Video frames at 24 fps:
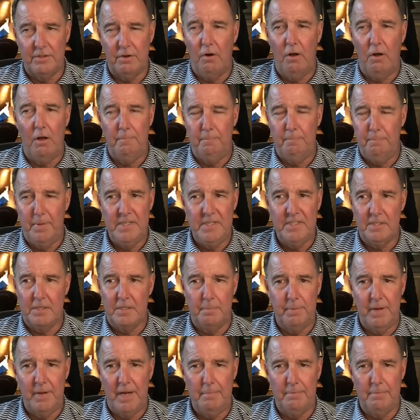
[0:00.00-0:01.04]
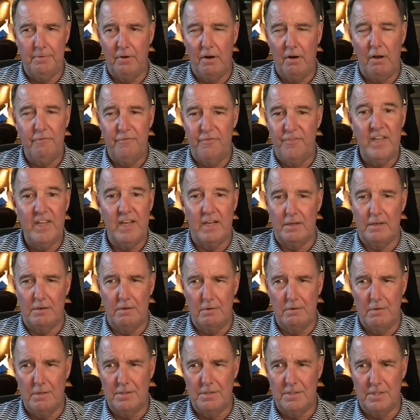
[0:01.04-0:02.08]
They're all pieces of paper. They're all fiat
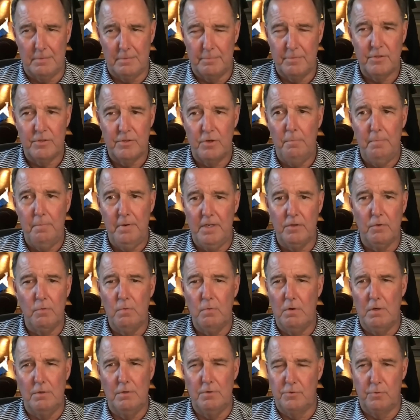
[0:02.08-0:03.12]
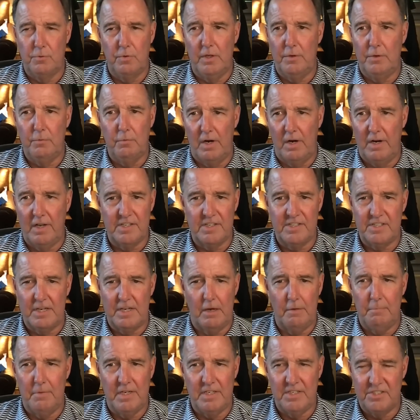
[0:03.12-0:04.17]
currencies. I mean, there's nobody in the world who's really running a
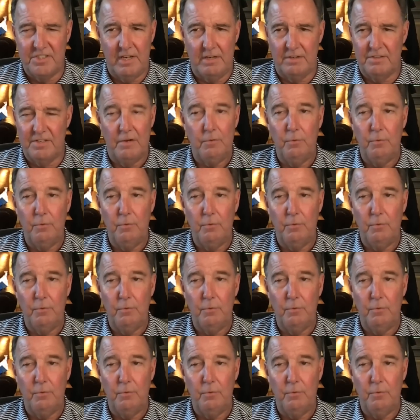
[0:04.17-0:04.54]
sound money standard.